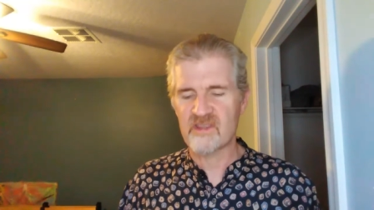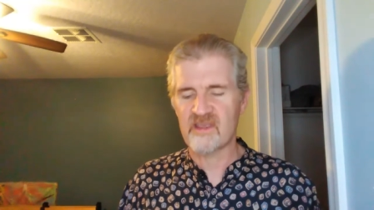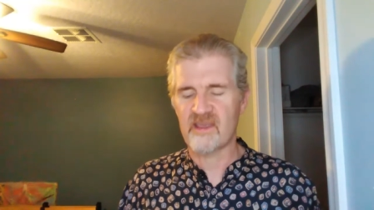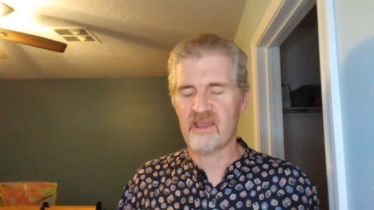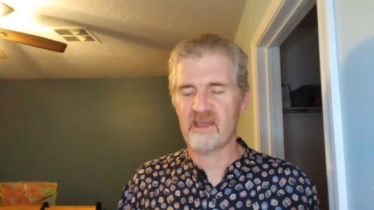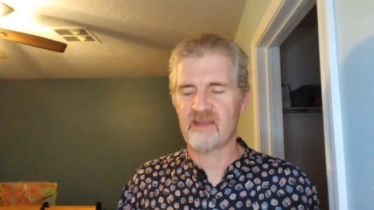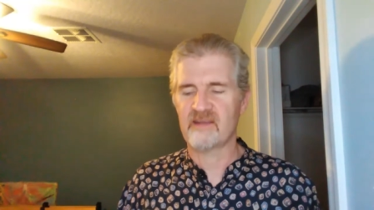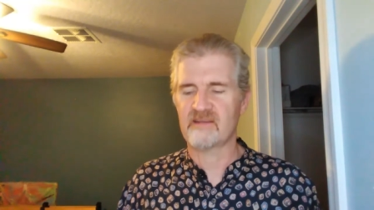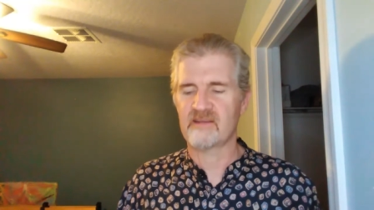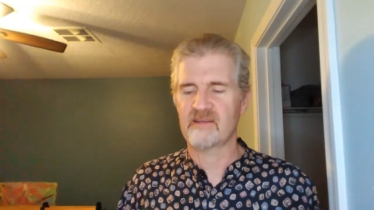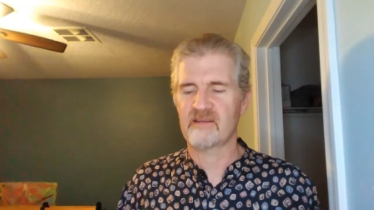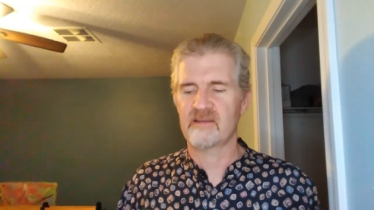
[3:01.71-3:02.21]

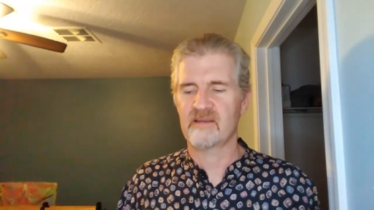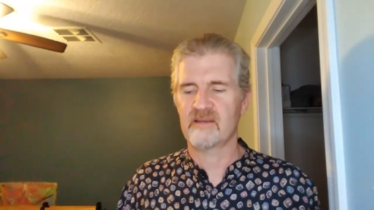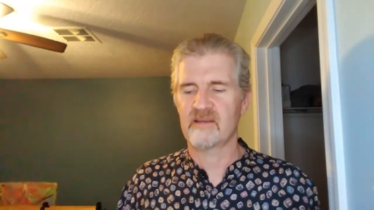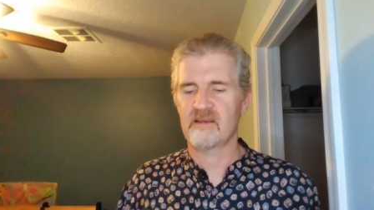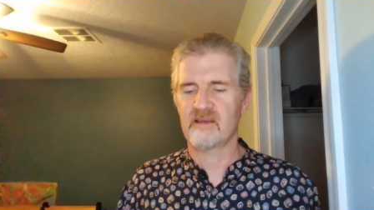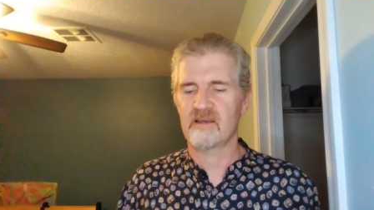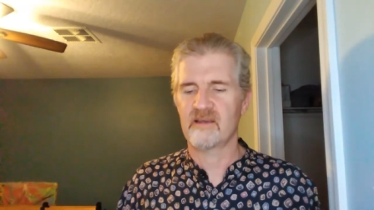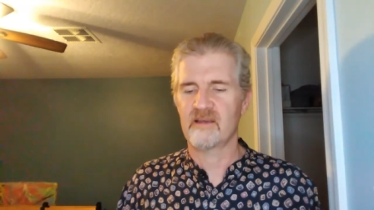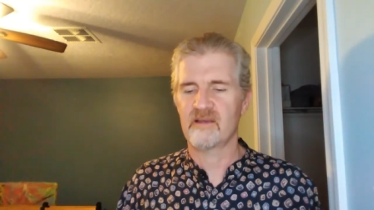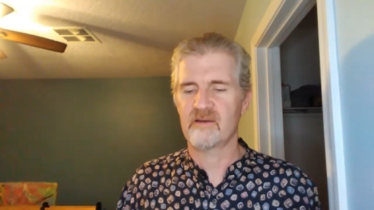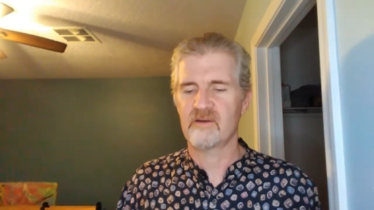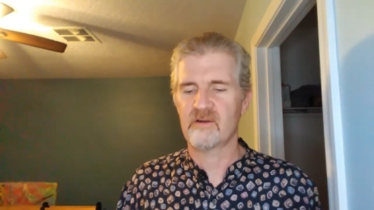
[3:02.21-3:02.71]
that
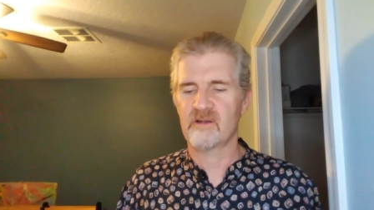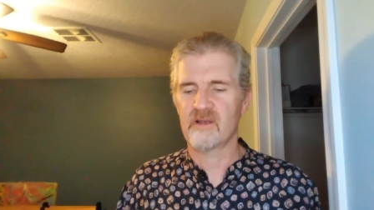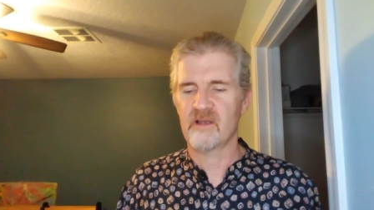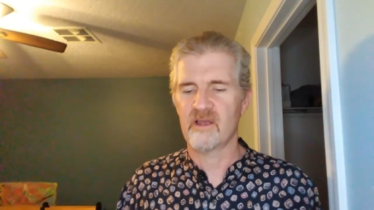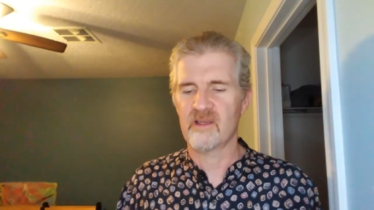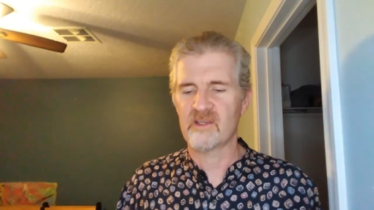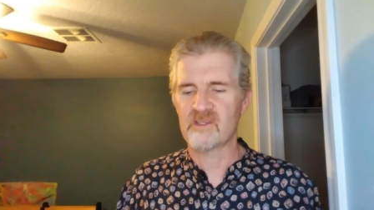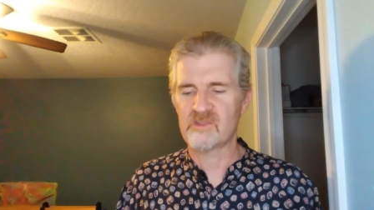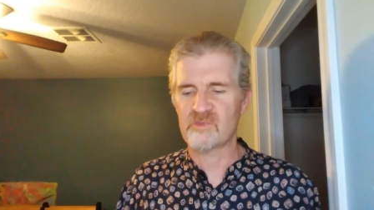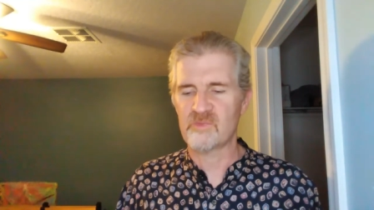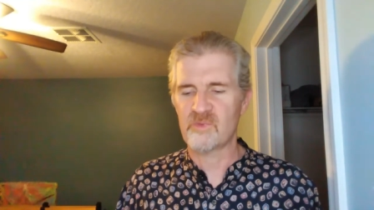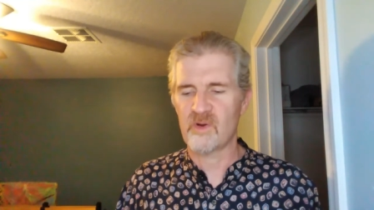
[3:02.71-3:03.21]

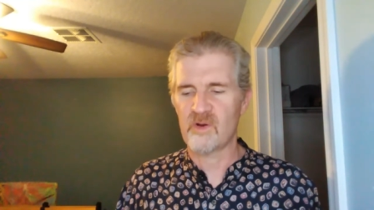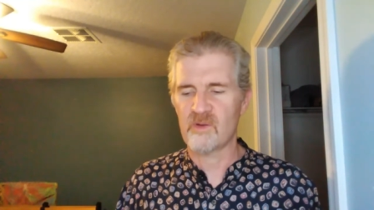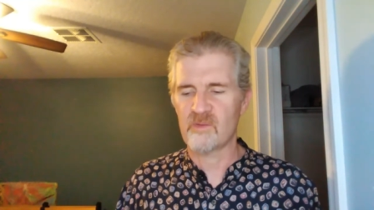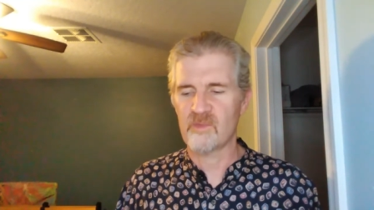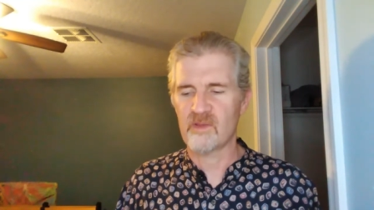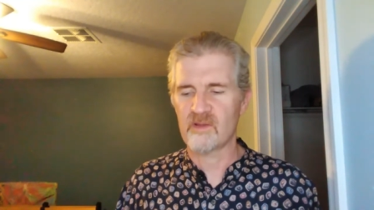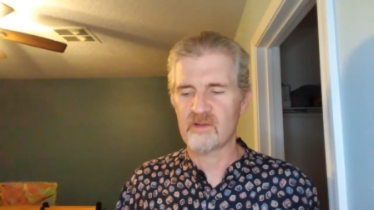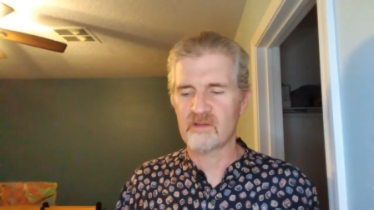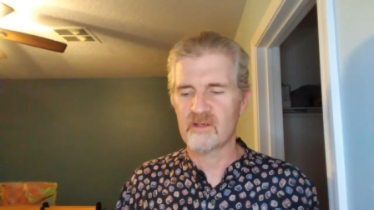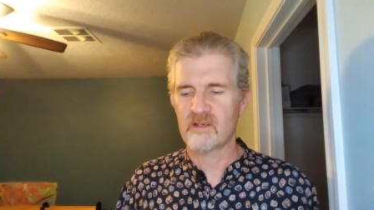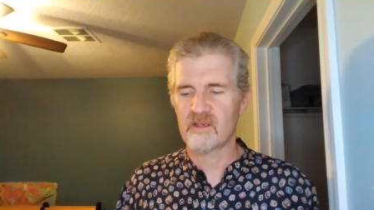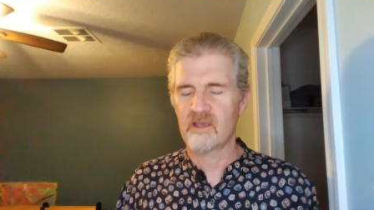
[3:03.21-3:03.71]

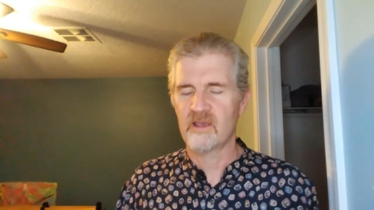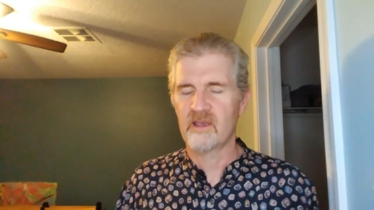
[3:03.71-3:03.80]
experiment